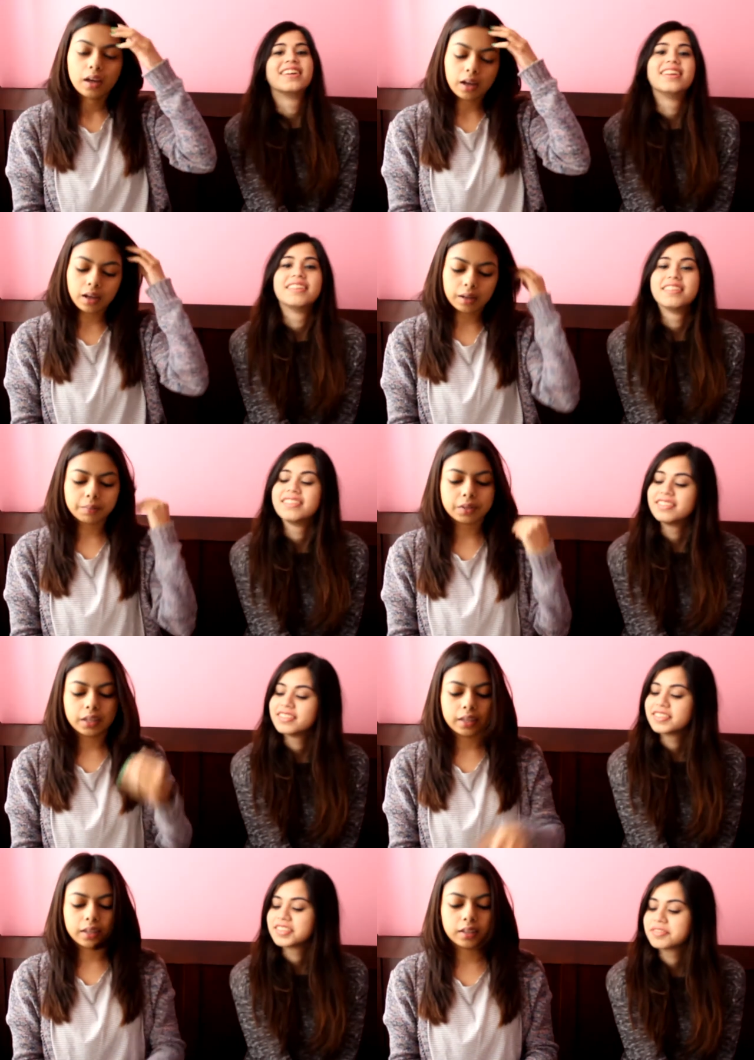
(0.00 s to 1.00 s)
Speaker 1: um,
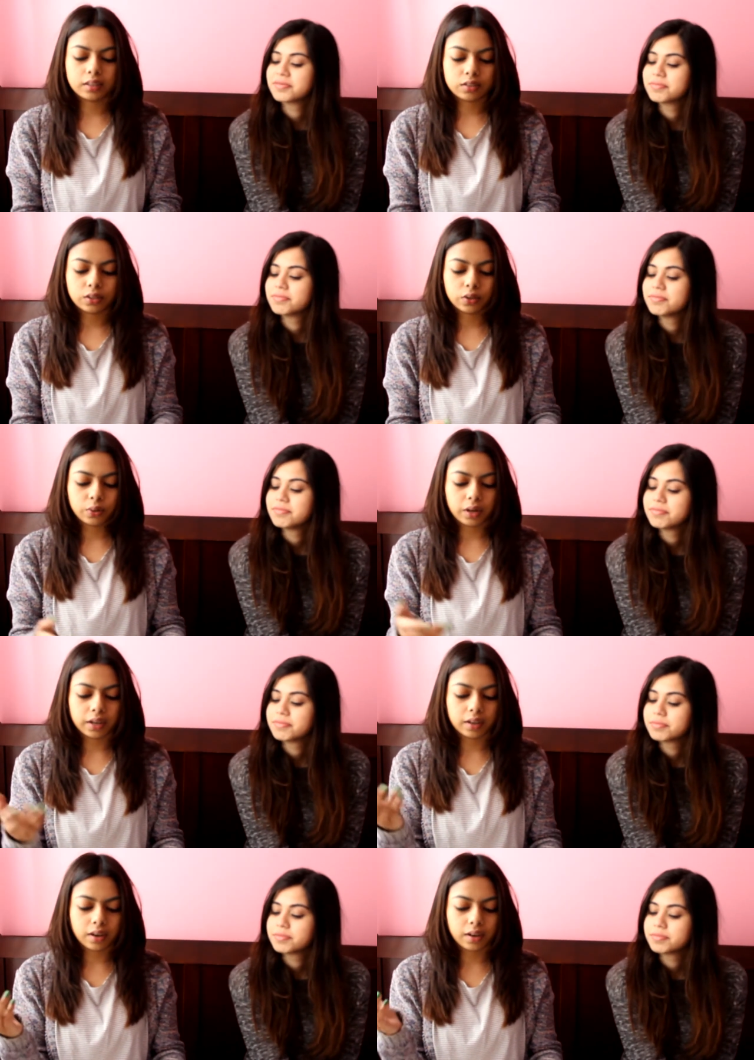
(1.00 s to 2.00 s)
and so I
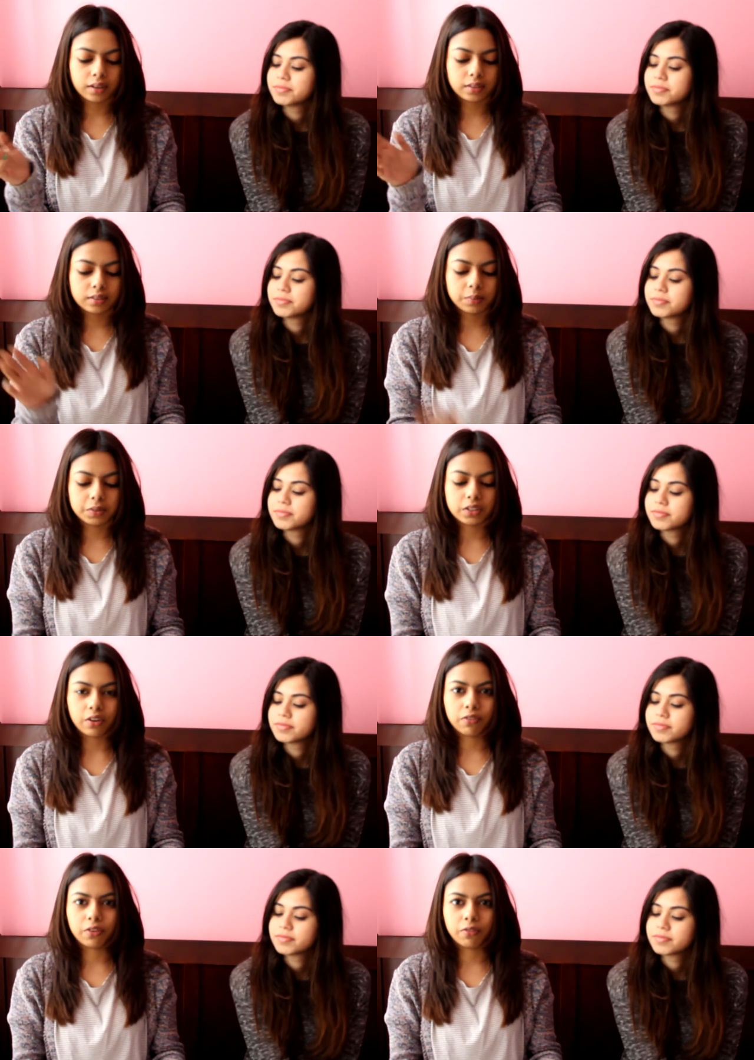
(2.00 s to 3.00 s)
got some stuff
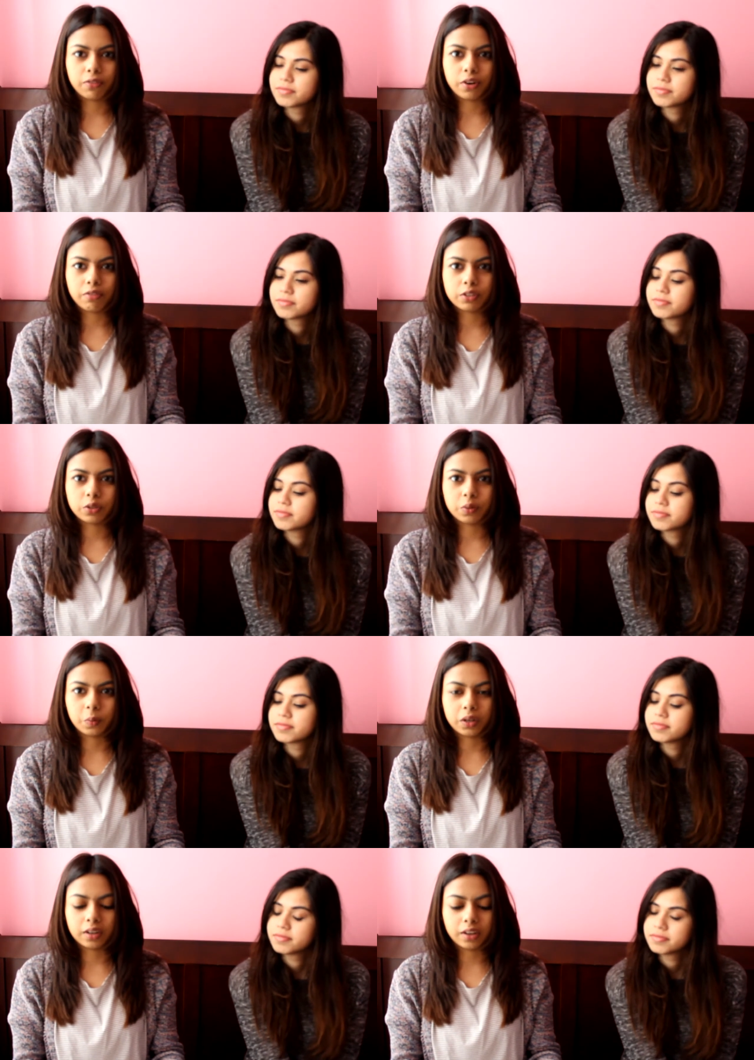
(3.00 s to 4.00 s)
from Forever
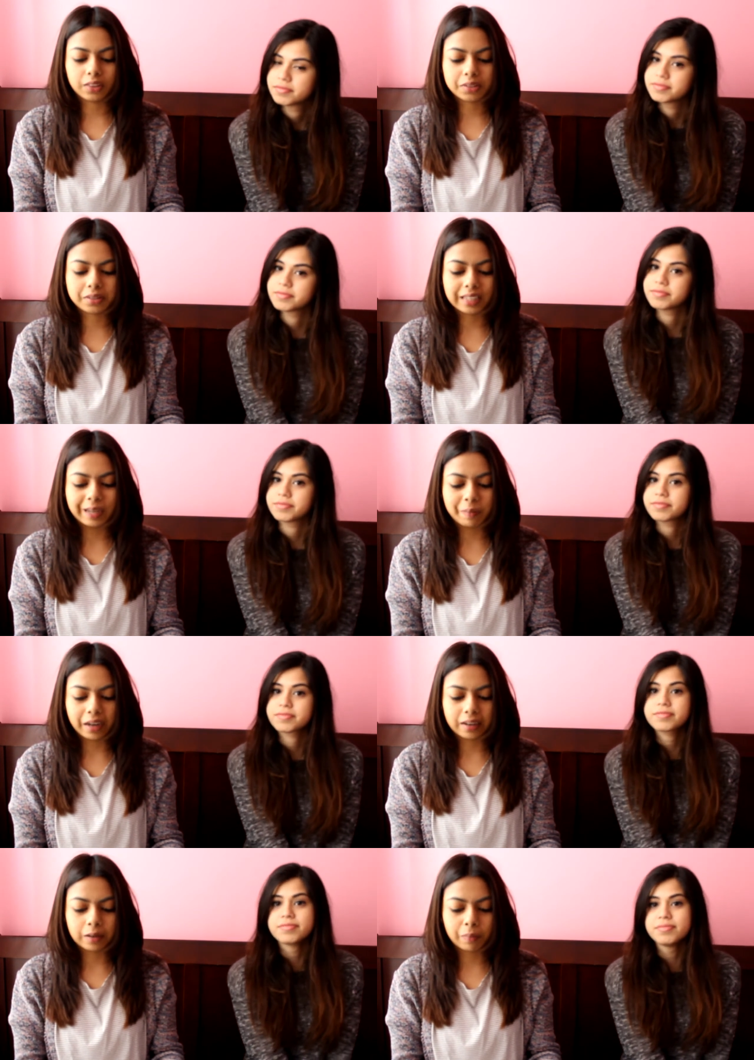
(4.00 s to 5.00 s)
21. I got the same
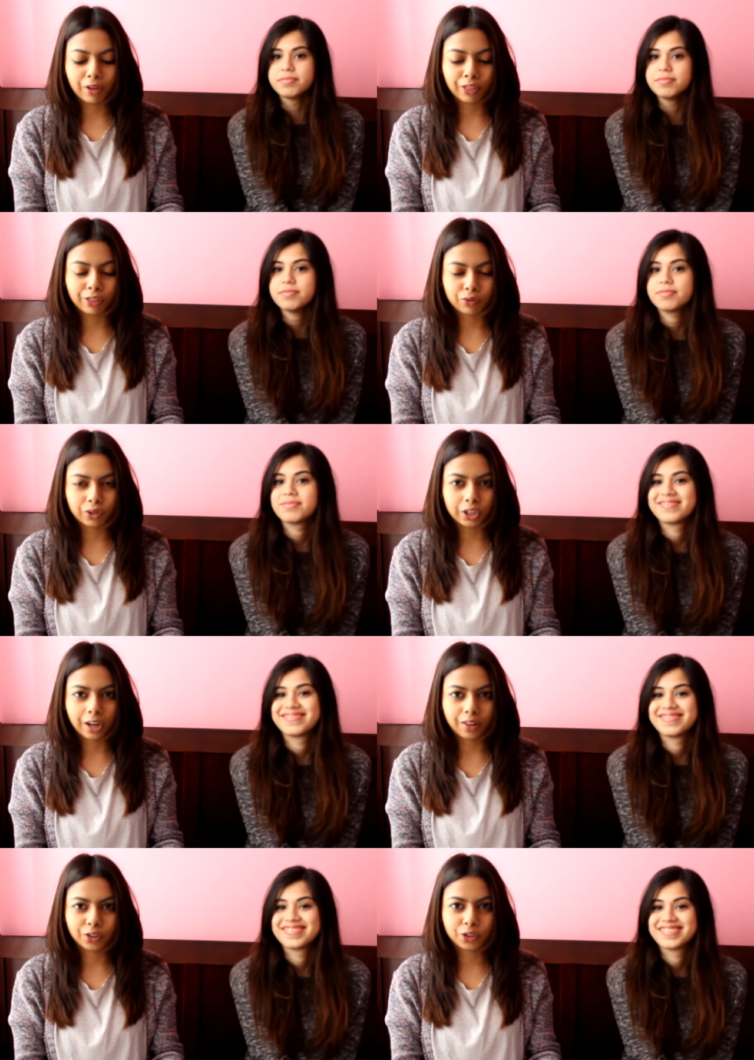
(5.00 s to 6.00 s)
item in three
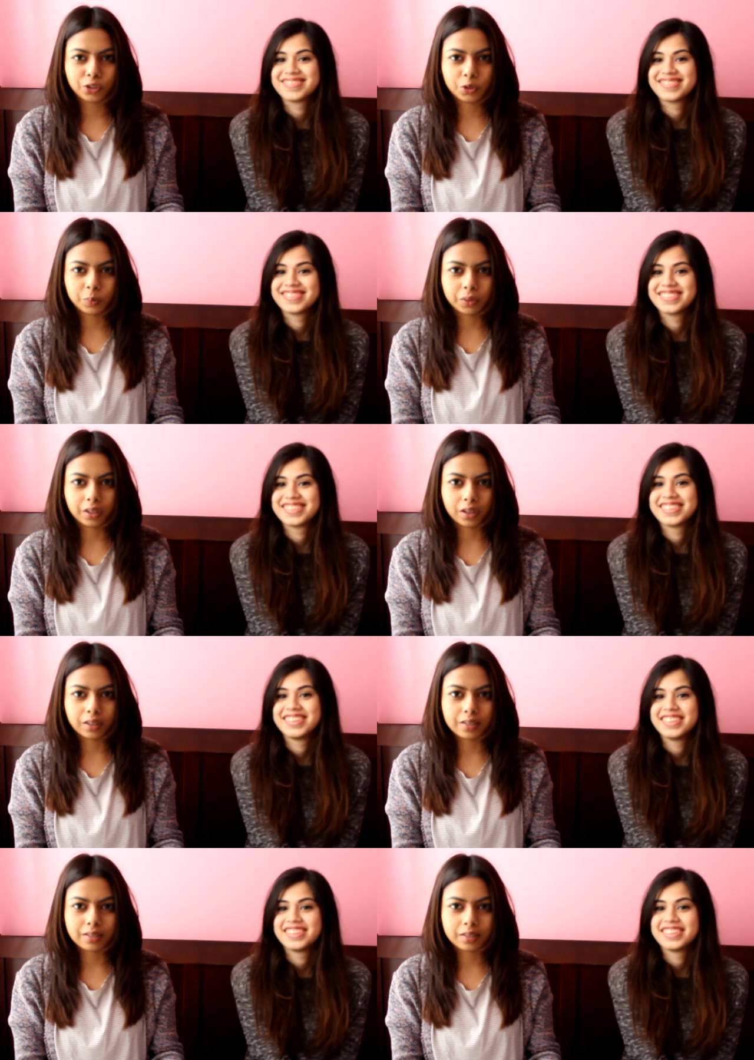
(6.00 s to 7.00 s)
colors
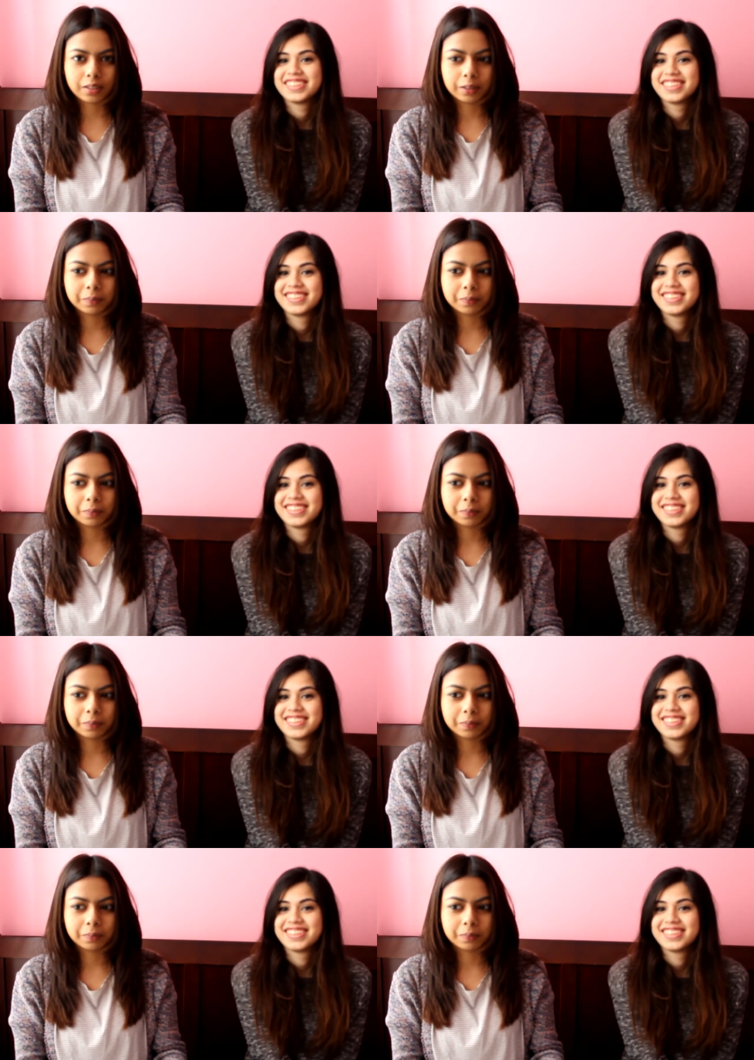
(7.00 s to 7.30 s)
because